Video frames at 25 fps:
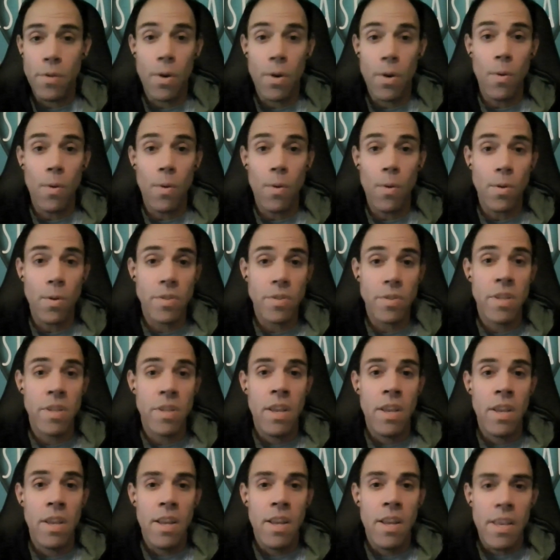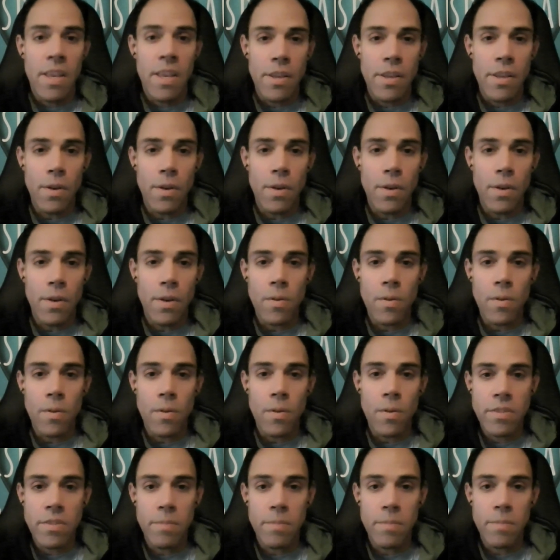goals,
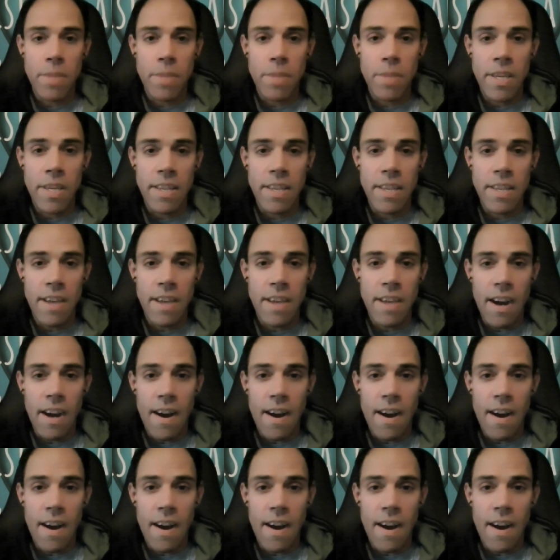to be